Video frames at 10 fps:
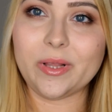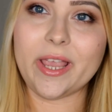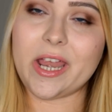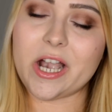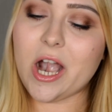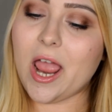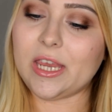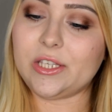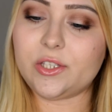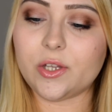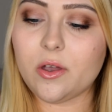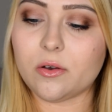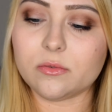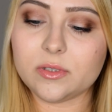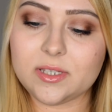player? I
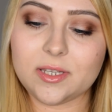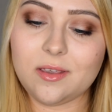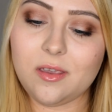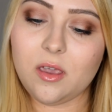don't.